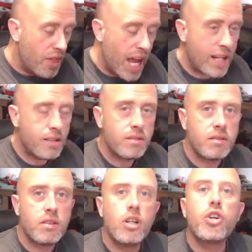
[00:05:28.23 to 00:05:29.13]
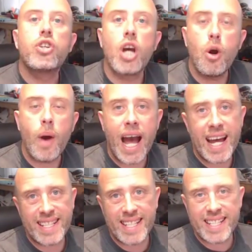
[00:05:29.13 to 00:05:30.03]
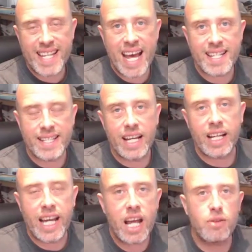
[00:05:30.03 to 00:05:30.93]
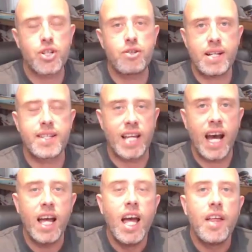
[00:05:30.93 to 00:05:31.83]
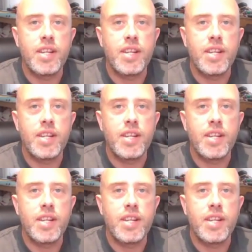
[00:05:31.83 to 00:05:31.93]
Then go and test it. And I cannot stress that.